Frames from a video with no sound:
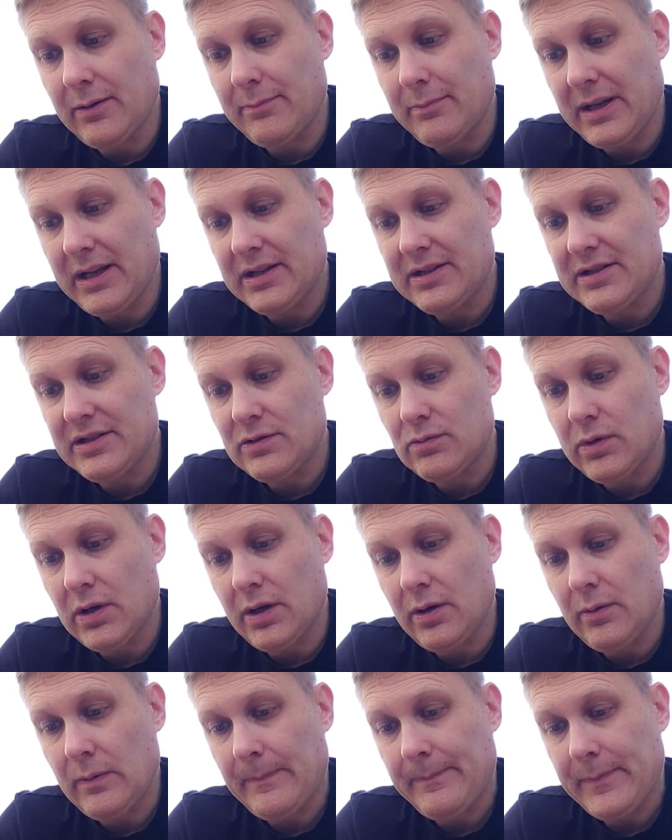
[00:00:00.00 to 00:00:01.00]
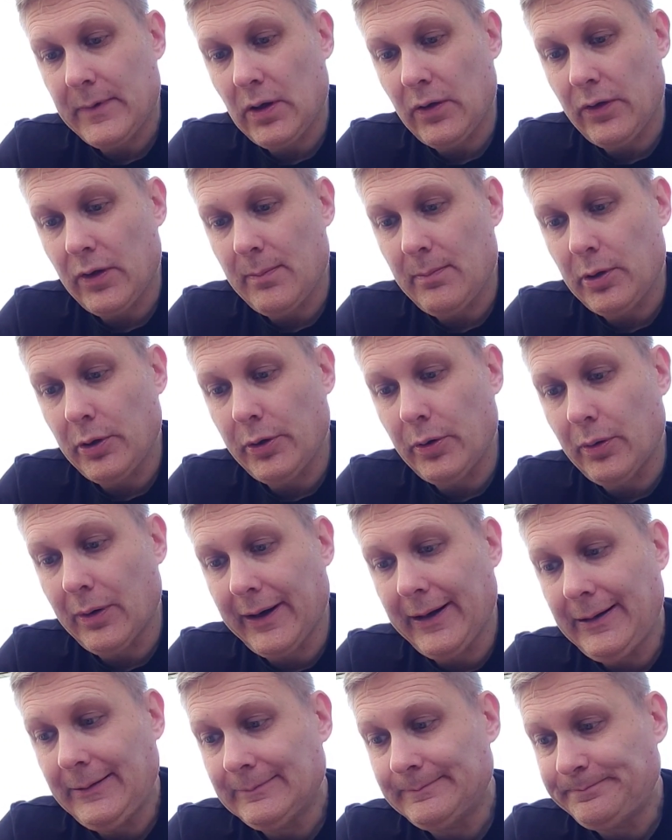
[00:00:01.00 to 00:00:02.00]
mix as well on the
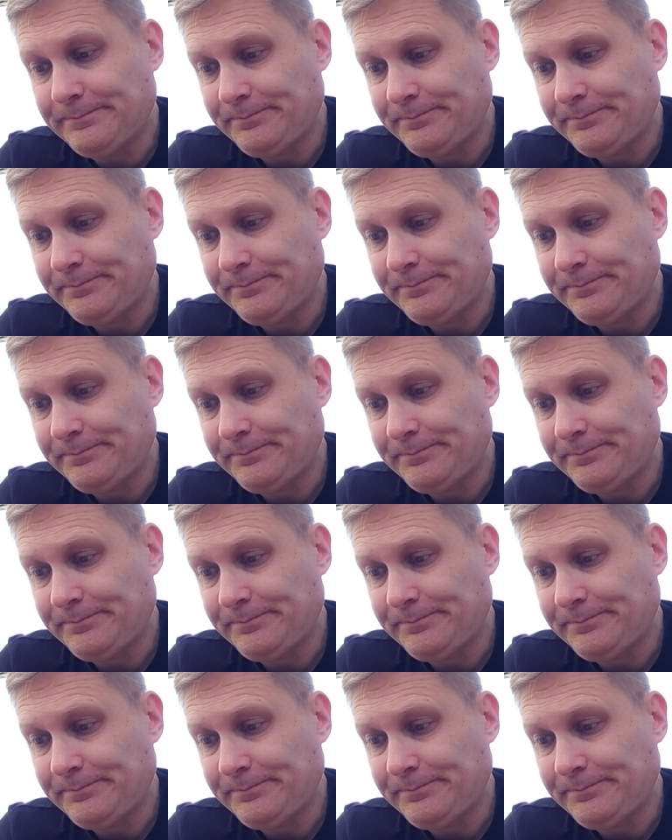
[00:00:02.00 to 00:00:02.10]
Blu-ray